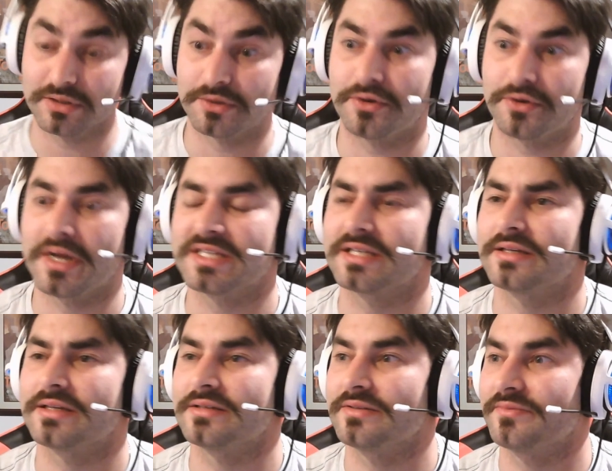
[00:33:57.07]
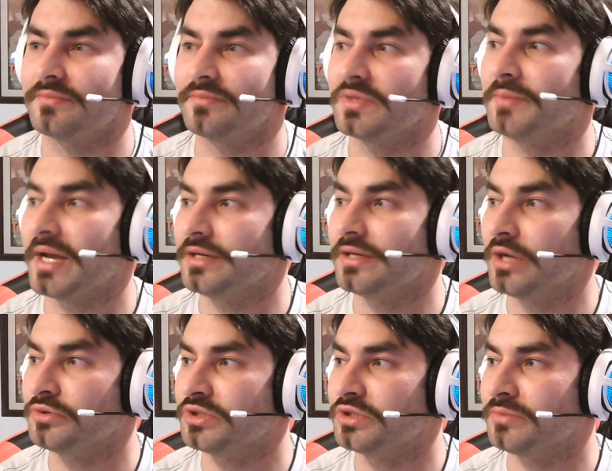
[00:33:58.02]
crazy because you might
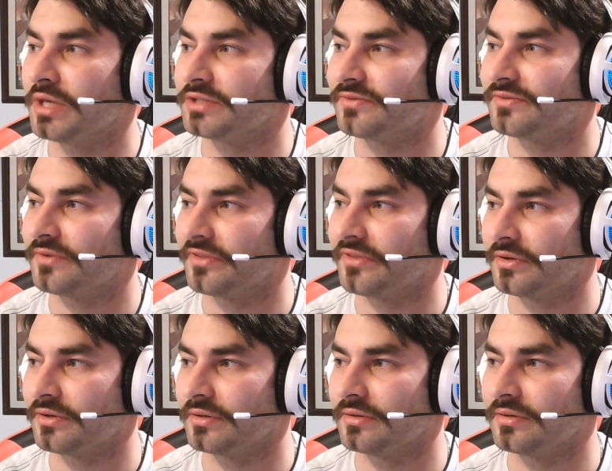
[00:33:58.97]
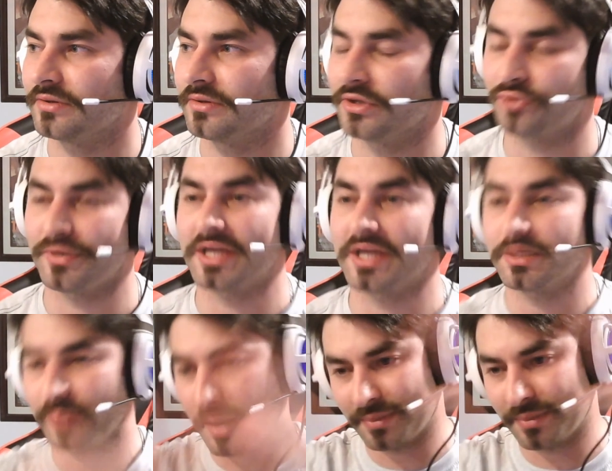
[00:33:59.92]
know too much for the greater
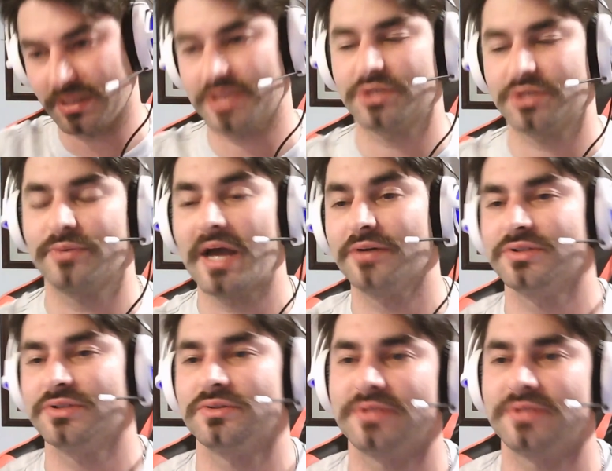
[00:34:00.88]
population around you to